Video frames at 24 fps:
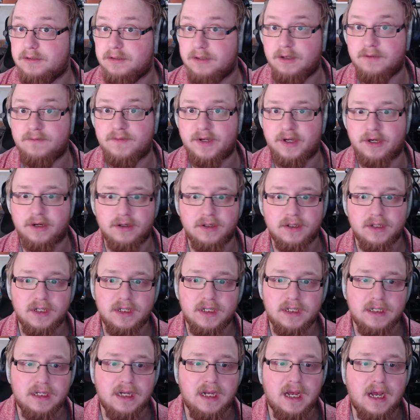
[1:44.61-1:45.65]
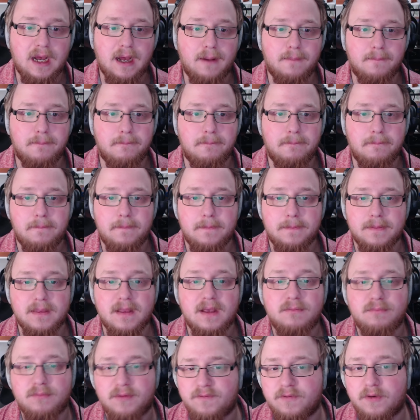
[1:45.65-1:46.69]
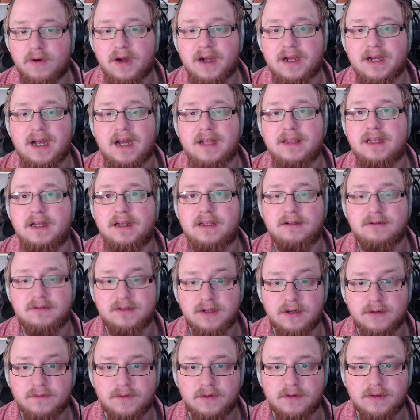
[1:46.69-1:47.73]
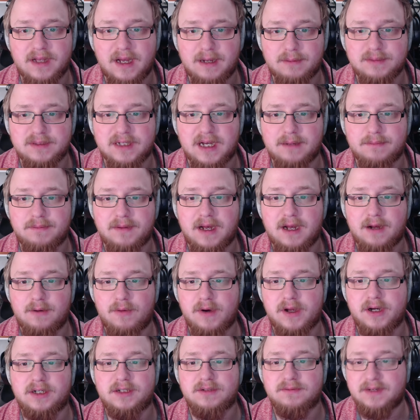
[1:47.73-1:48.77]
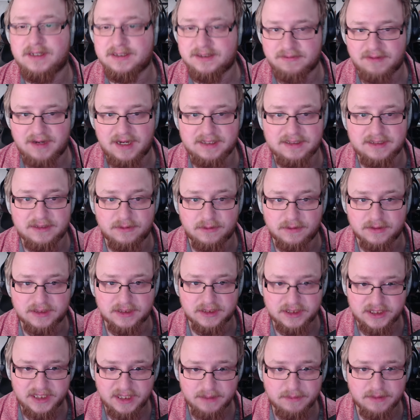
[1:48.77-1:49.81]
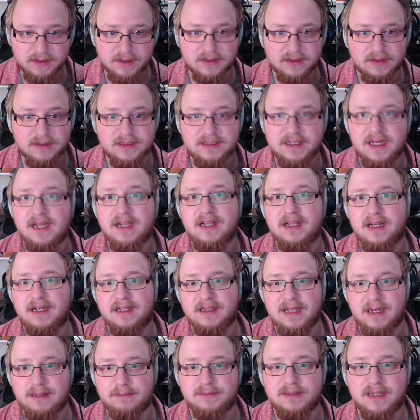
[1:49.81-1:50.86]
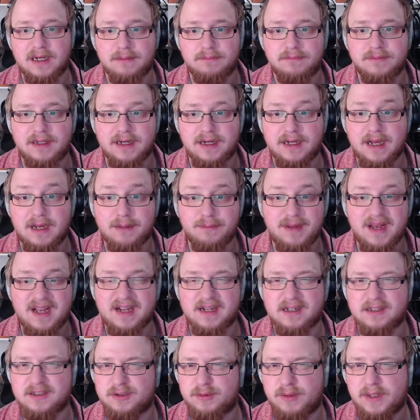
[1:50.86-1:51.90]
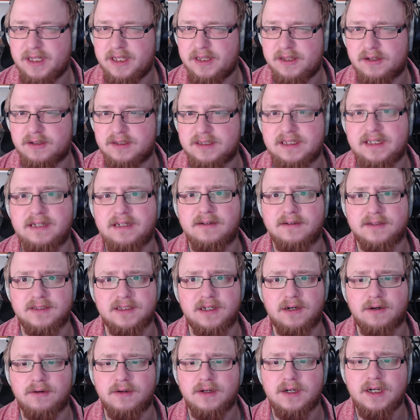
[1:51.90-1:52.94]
Go figure. Before I got that Lenovo laptop, I wanted to resurrect an old Toshiba Satellite laptop that I got back in 2013 or so.